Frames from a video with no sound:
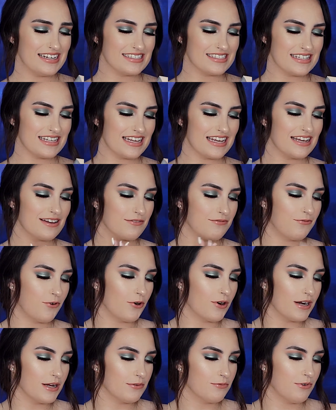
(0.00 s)
it is the
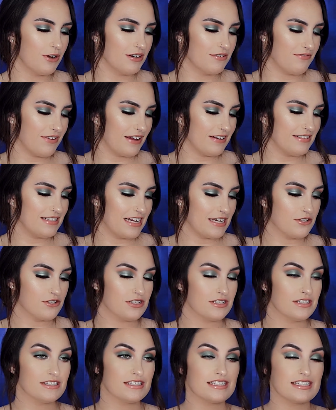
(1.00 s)
4-in-1
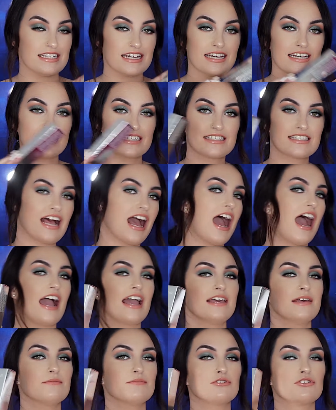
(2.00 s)
foundation sticks.
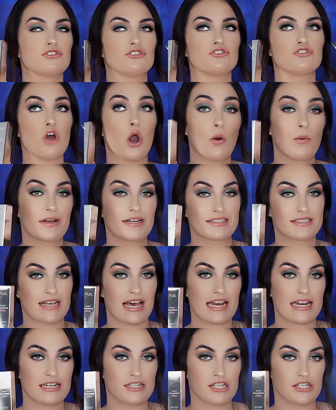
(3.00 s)
I am so
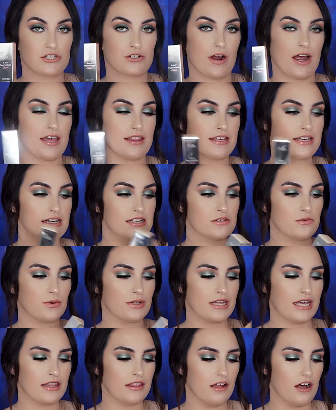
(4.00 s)
excited to try
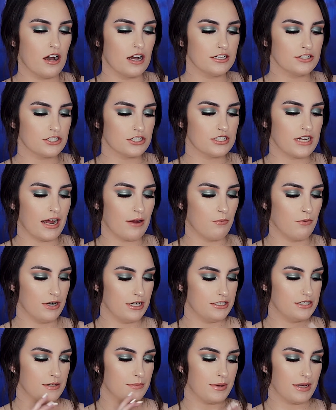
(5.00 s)
these. When they launched, I
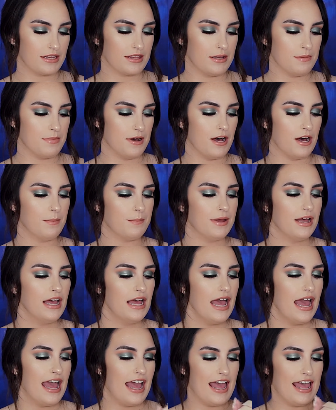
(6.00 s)
wanted to pick them up
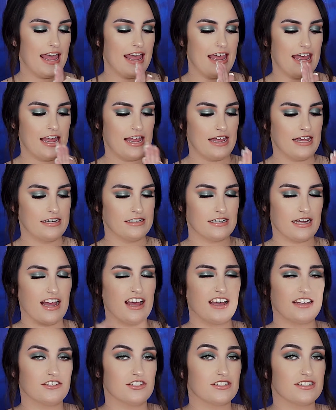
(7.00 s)
and
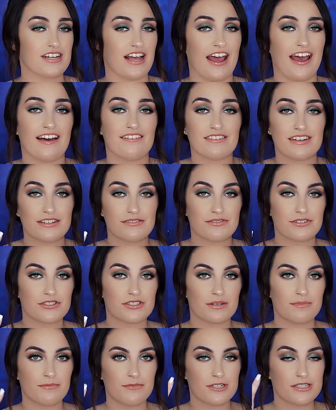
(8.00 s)
I just haven't
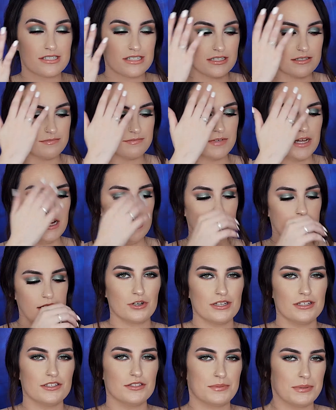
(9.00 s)
for some reason.
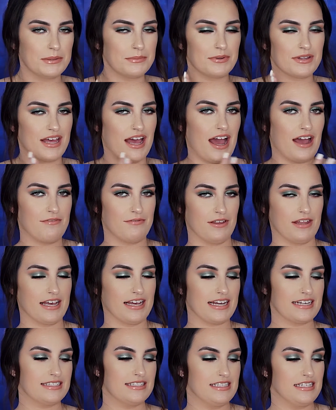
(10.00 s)
I'm one of those people that I
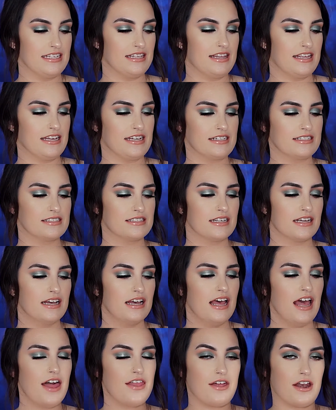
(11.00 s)
feel like I see
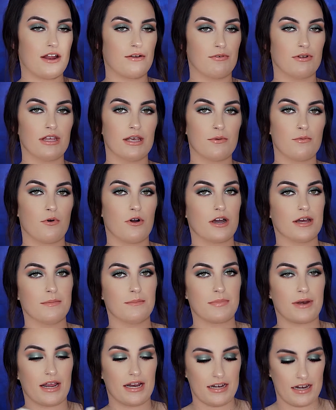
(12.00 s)
things that I really
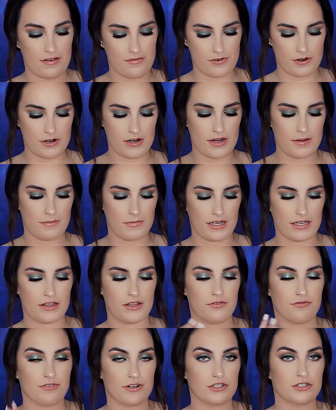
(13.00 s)
want, but I never am
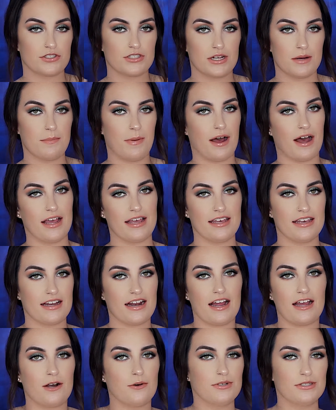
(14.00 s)
like the first to buy
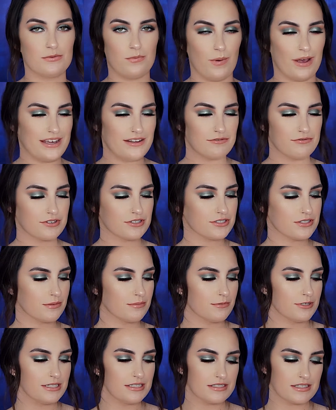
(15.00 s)
it. I always wait for
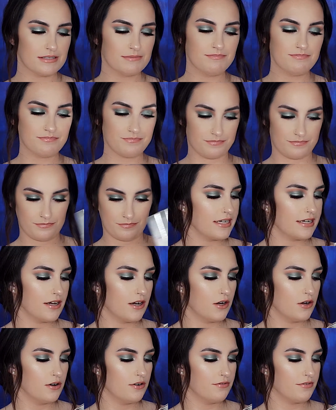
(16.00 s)
some reason. She
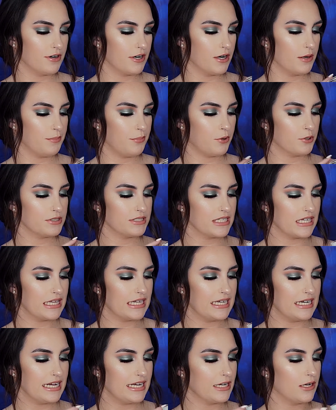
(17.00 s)
sent over
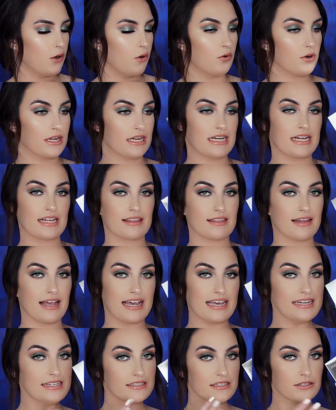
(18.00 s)
porcelain and golden
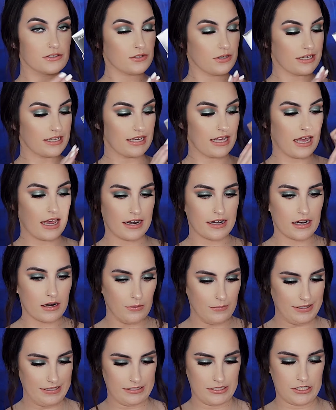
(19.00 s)
light, so I
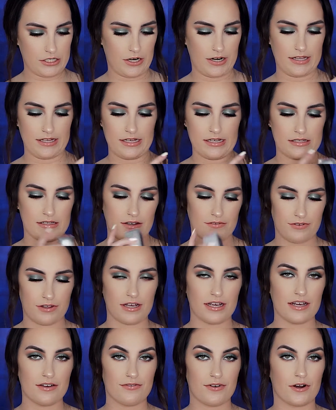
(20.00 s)
cannot wait to try these. I
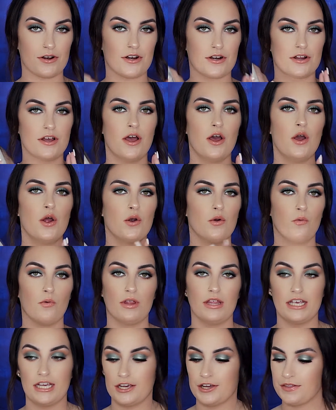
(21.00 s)
feel like I've heard
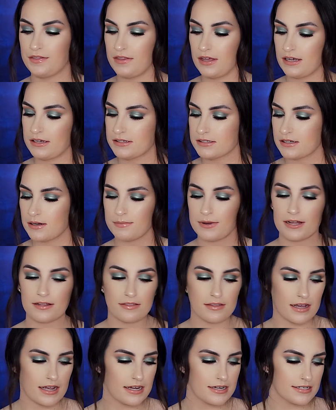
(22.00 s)
really good things
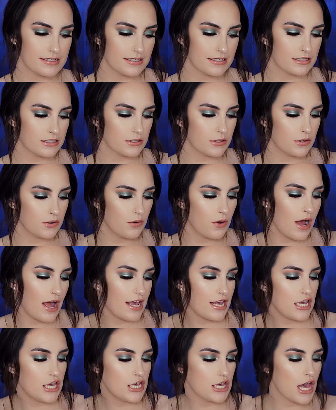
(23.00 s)
about that,
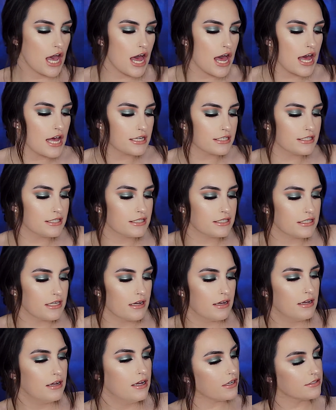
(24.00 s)
so yes.
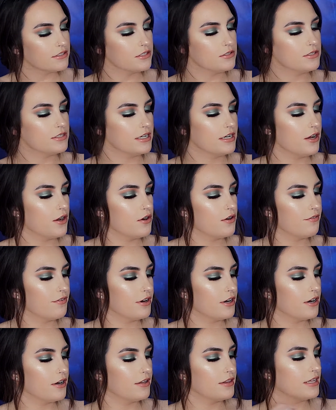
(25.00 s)
She also sent
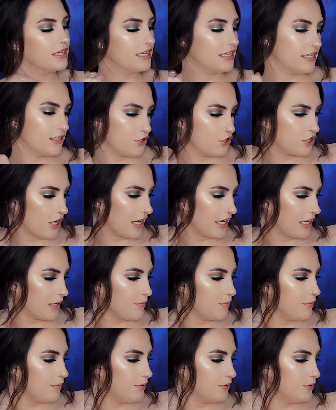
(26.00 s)
over the
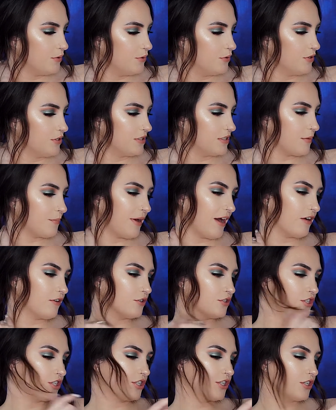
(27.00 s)
Shake and Boost
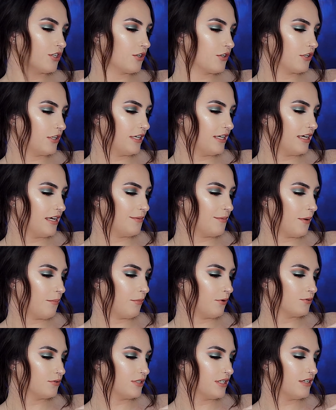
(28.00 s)
Powder to Cream
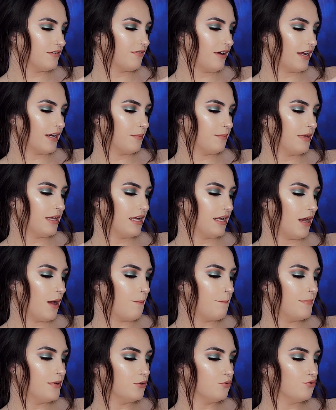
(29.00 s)

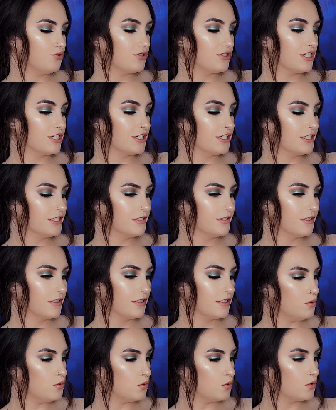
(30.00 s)
Multivitamin Booster.
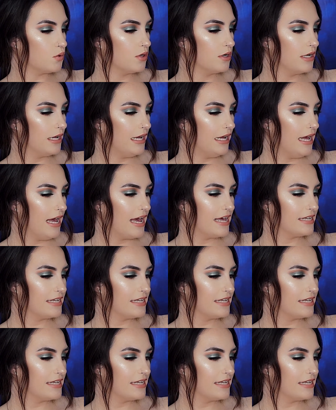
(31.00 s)
Ooh.